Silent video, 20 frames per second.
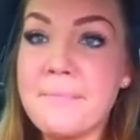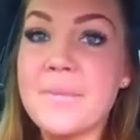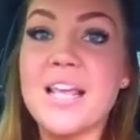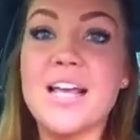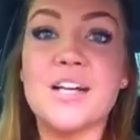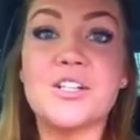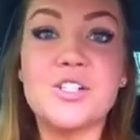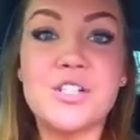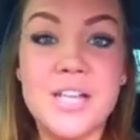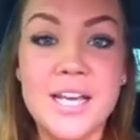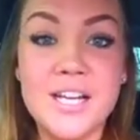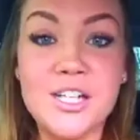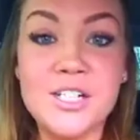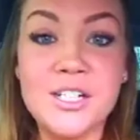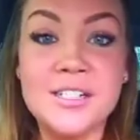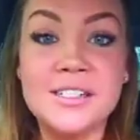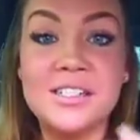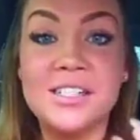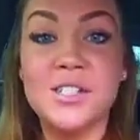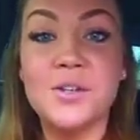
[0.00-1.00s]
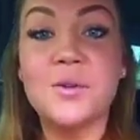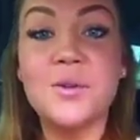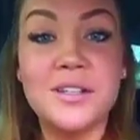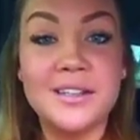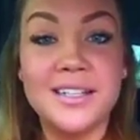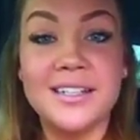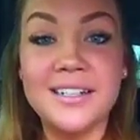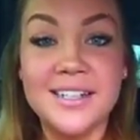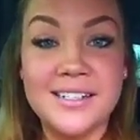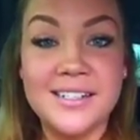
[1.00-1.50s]
Education is the only
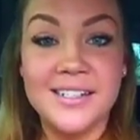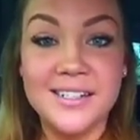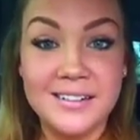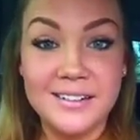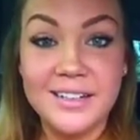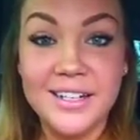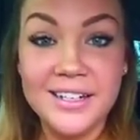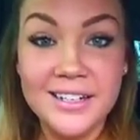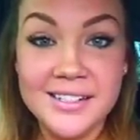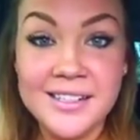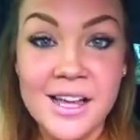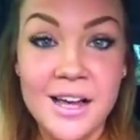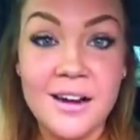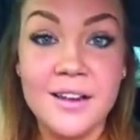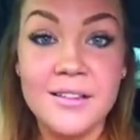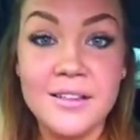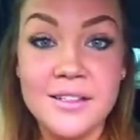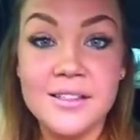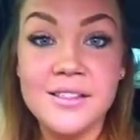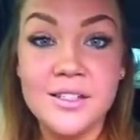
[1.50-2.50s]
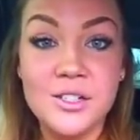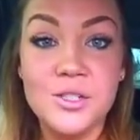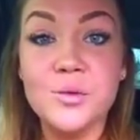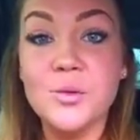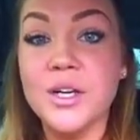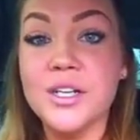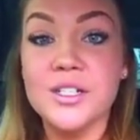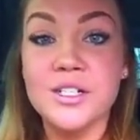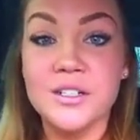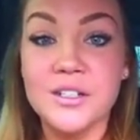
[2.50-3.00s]
thing that's going to get us out of this
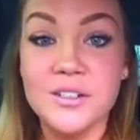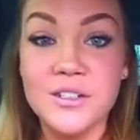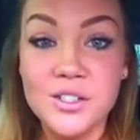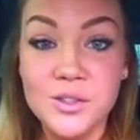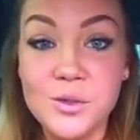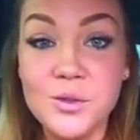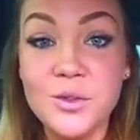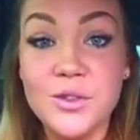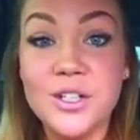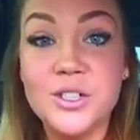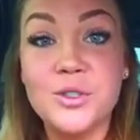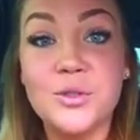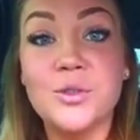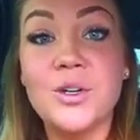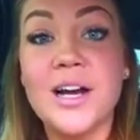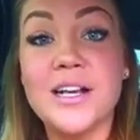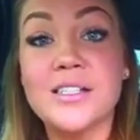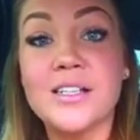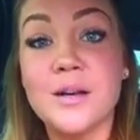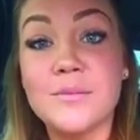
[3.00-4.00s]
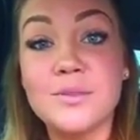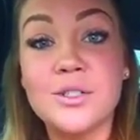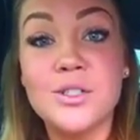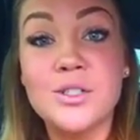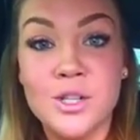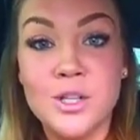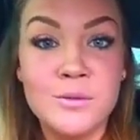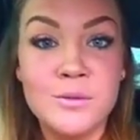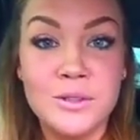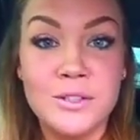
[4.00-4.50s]
situation. And the sooner that you guys come to
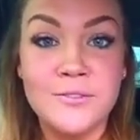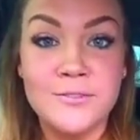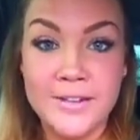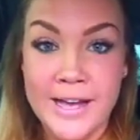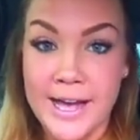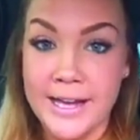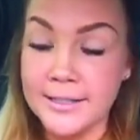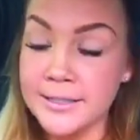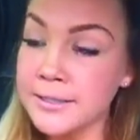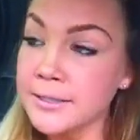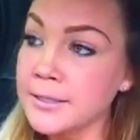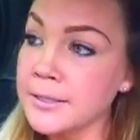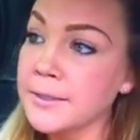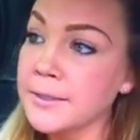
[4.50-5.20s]
terms with the fact